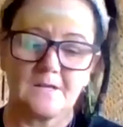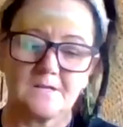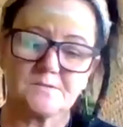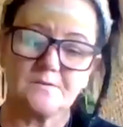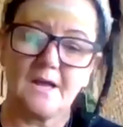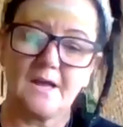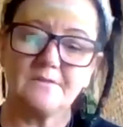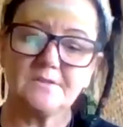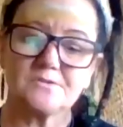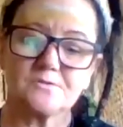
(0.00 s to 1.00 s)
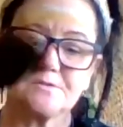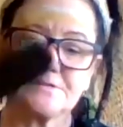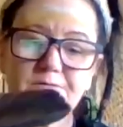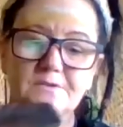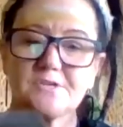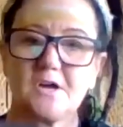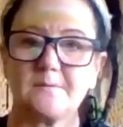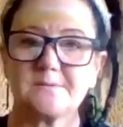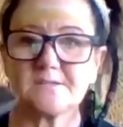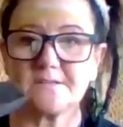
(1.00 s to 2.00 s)
So having the two different
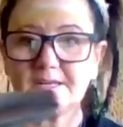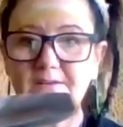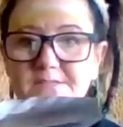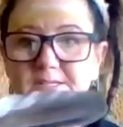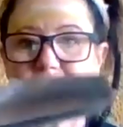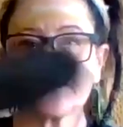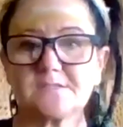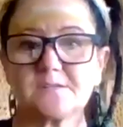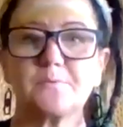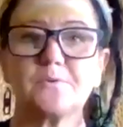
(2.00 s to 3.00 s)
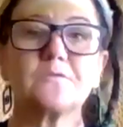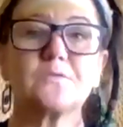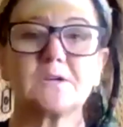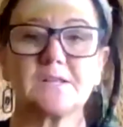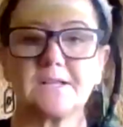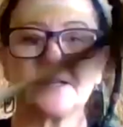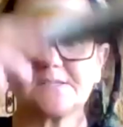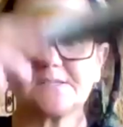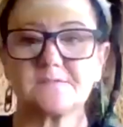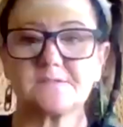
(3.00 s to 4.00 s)
types of leaves gives us a beautiful cleansing of